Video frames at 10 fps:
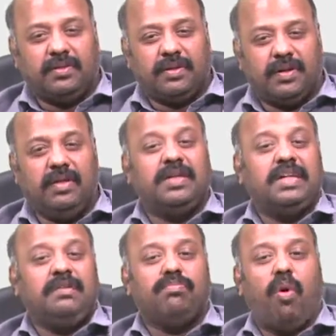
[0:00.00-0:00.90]

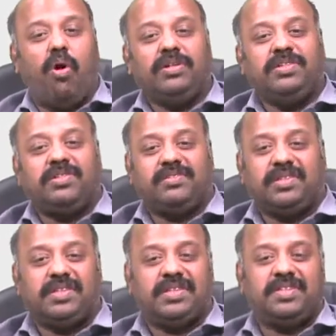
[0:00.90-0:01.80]
clearly
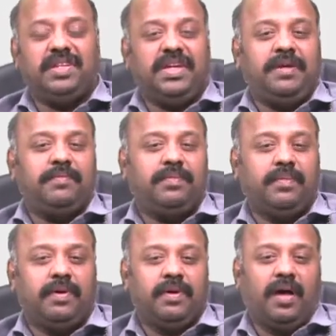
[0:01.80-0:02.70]
monitors the
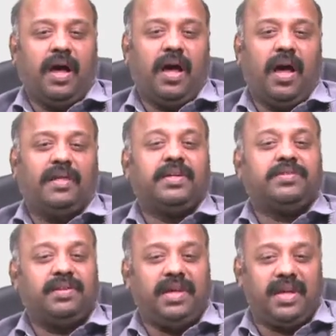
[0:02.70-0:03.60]
other
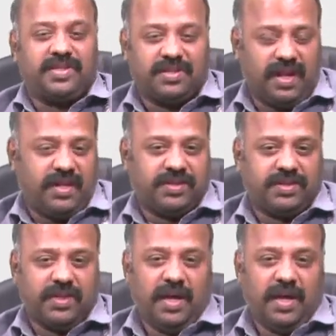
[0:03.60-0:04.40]
three estates,